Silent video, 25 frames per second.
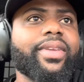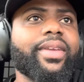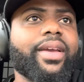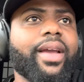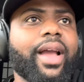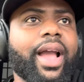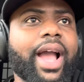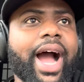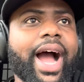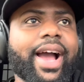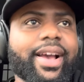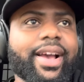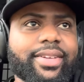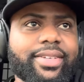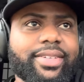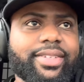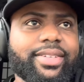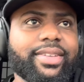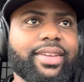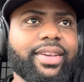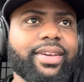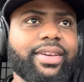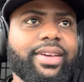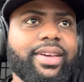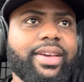guys,
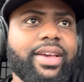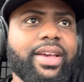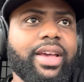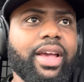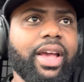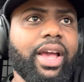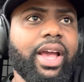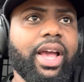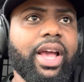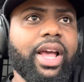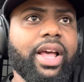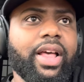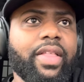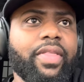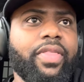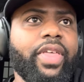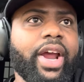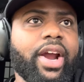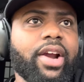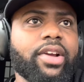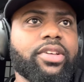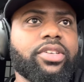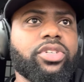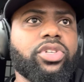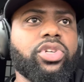
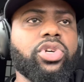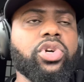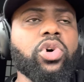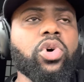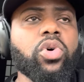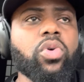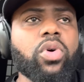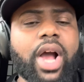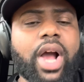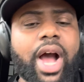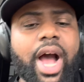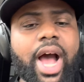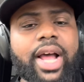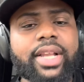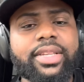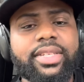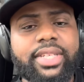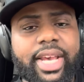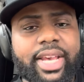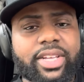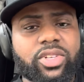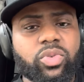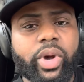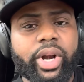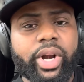there's two
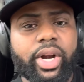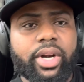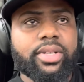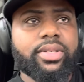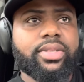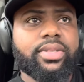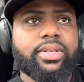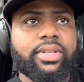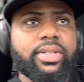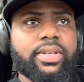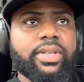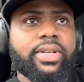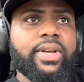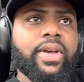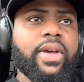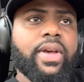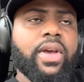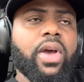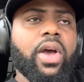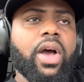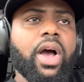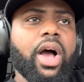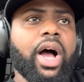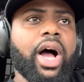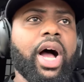contest winners.
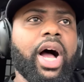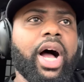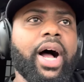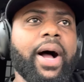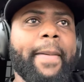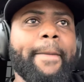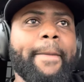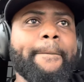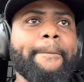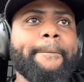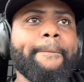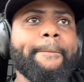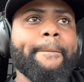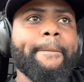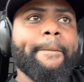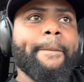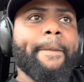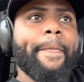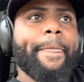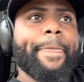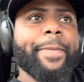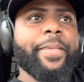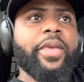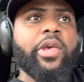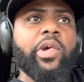Um,
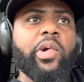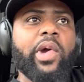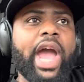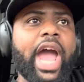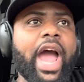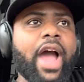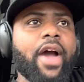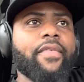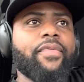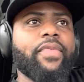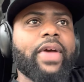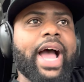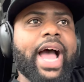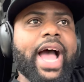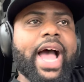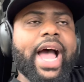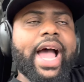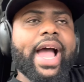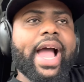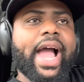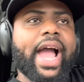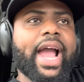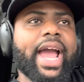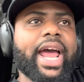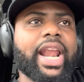you have
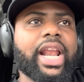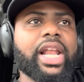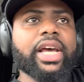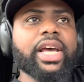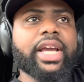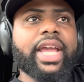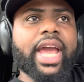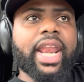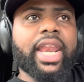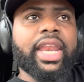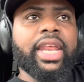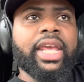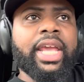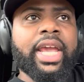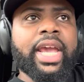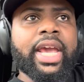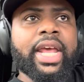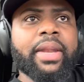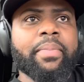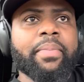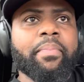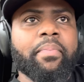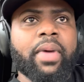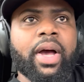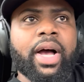I, I gotta look at it
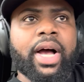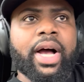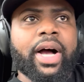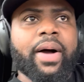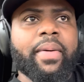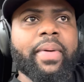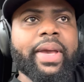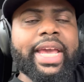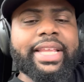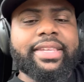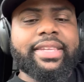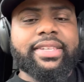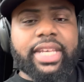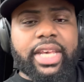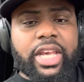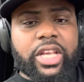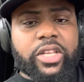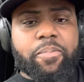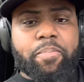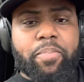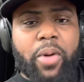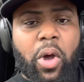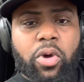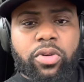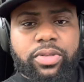again. Uh, it's it's
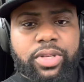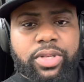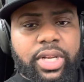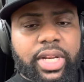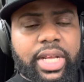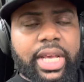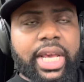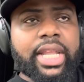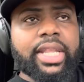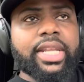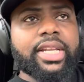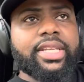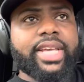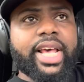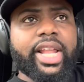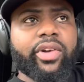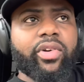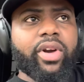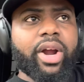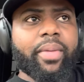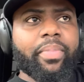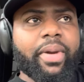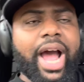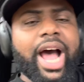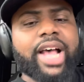posted in the
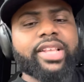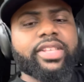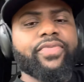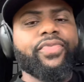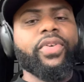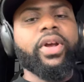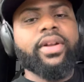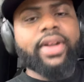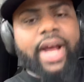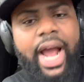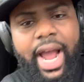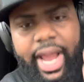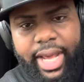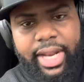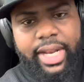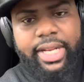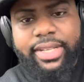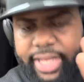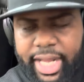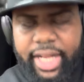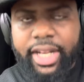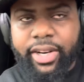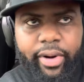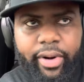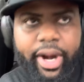Telegram, guys. If you're not in the
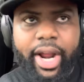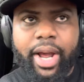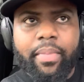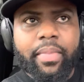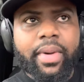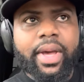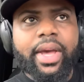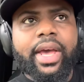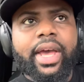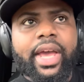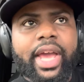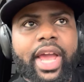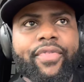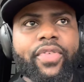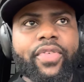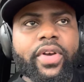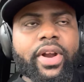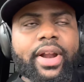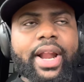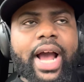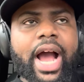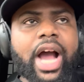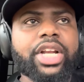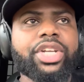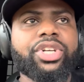Telegram, if you're
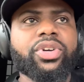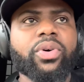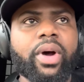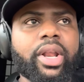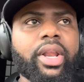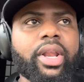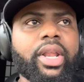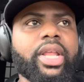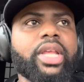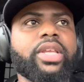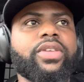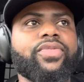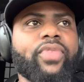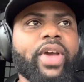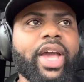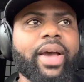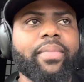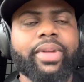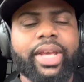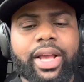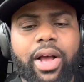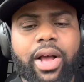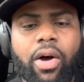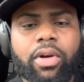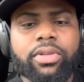not joining this
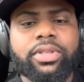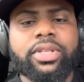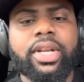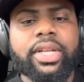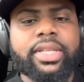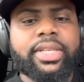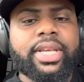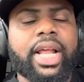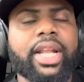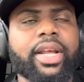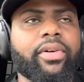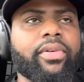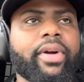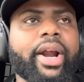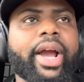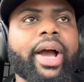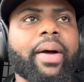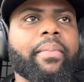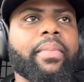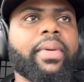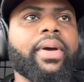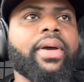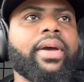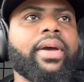family, go to the Telegram